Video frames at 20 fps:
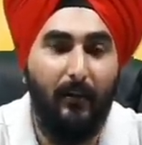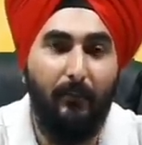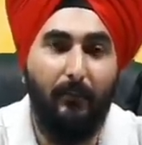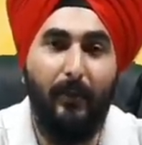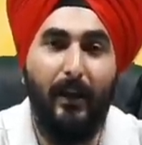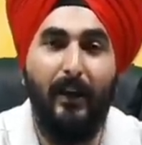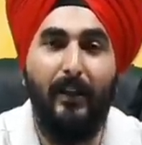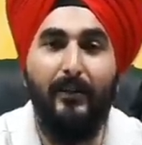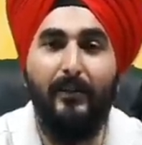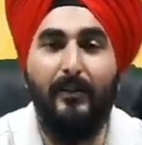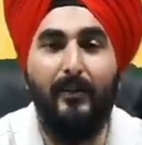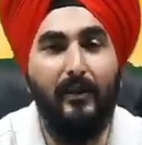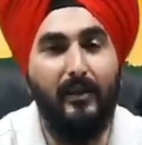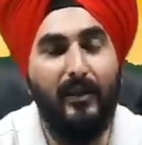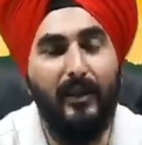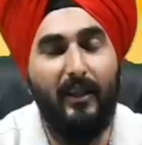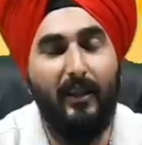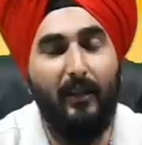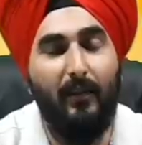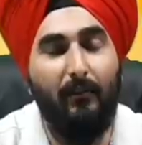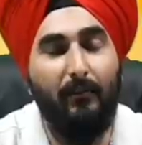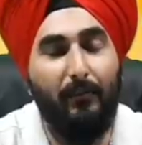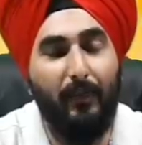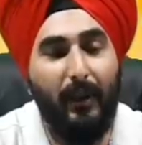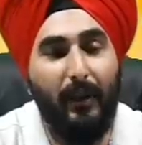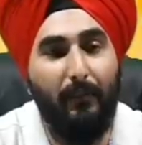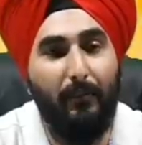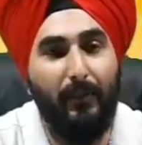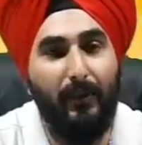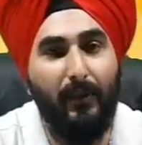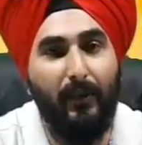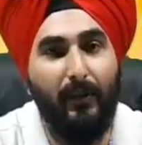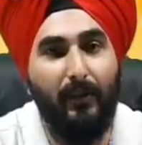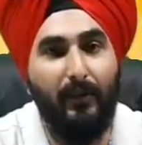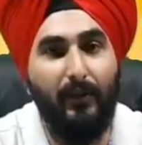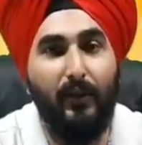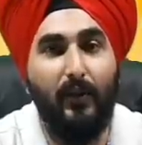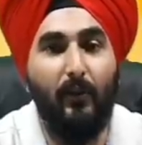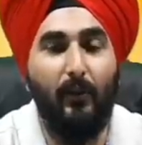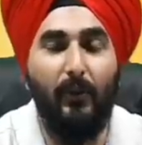But some people
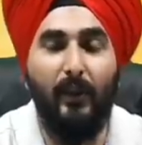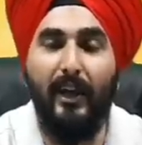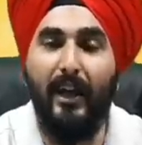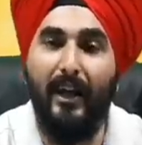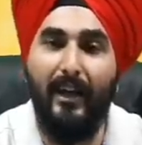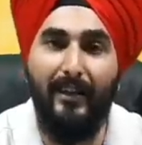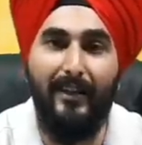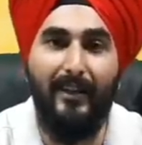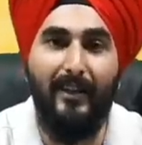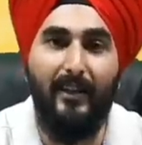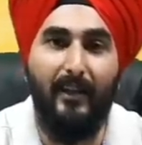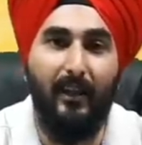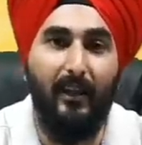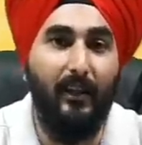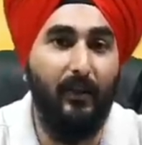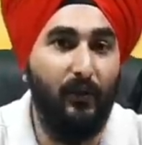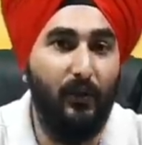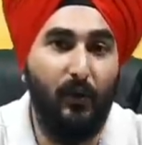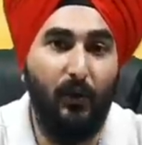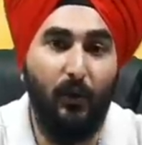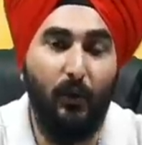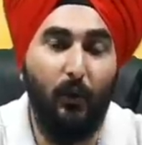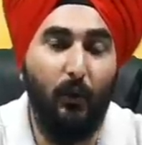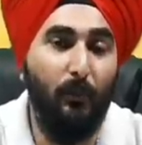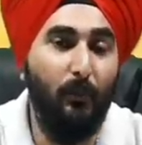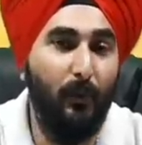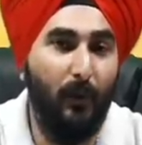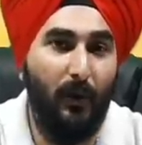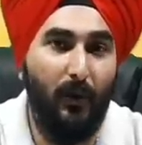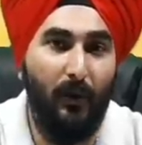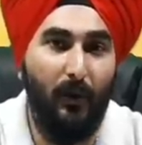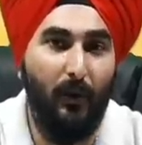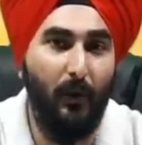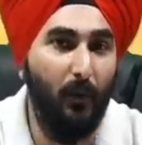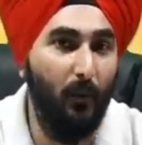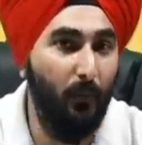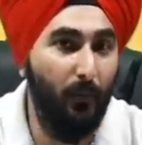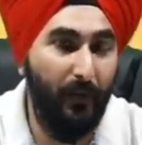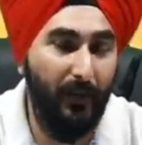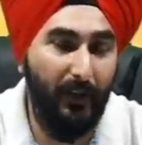don't hesitate to
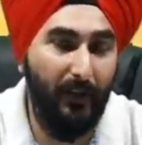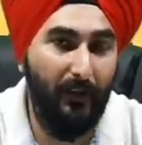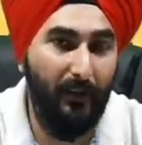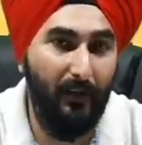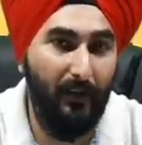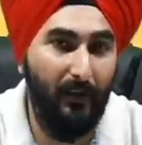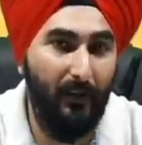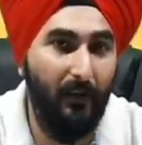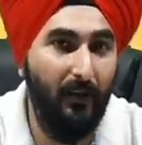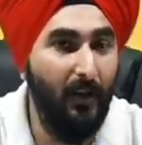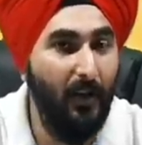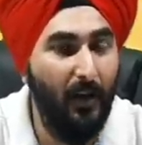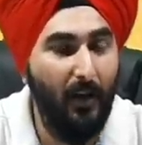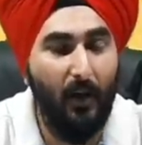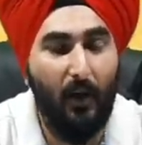borrow vehicle